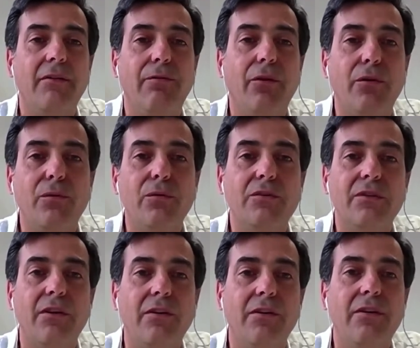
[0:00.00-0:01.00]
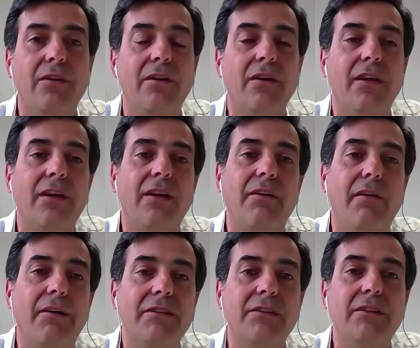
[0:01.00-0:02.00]
focus on
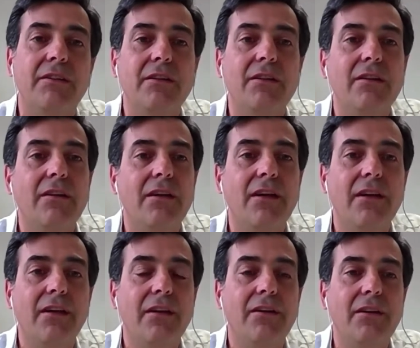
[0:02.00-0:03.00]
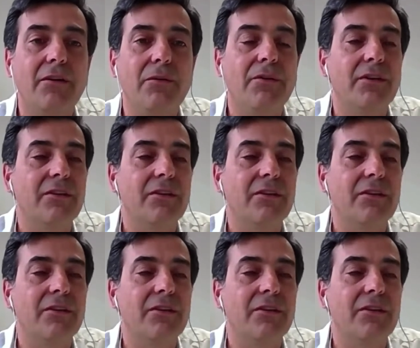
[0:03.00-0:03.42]
launch new